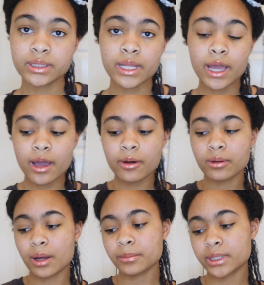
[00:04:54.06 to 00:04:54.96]

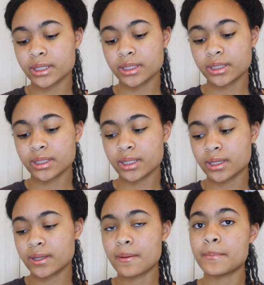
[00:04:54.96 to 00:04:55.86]
Now I'm getting
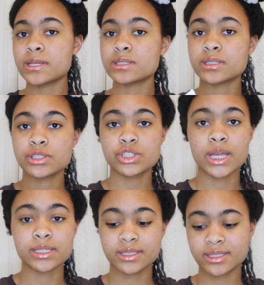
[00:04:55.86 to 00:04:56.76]
the Miss
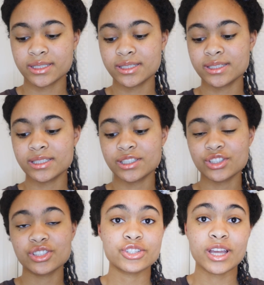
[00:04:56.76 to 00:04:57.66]

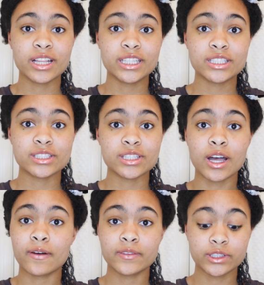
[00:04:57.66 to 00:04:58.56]
Jessie's Jelly
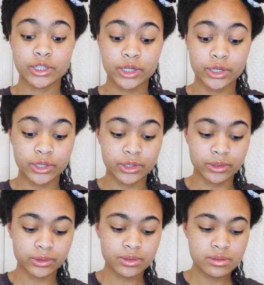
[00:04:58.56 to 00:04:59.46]
Soft
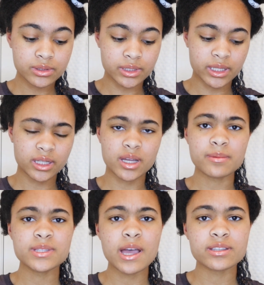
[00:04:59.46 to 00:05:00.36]
Curls, and it
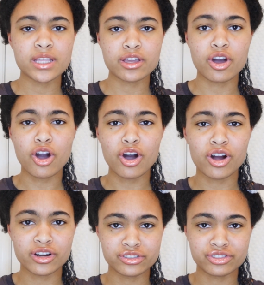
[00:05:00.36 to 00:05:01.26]
comes out as like a
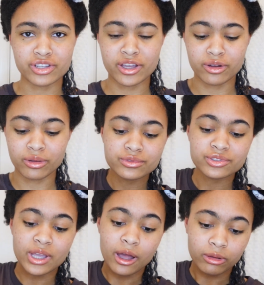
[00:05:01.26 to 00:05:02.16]
hard
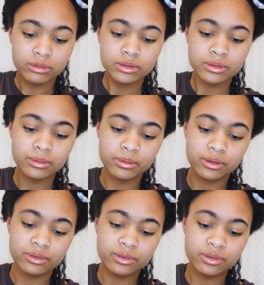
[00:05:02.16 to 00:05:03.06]
gel,
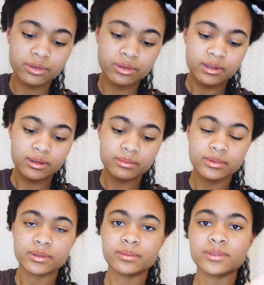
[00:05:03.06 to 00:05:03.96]
which I pretty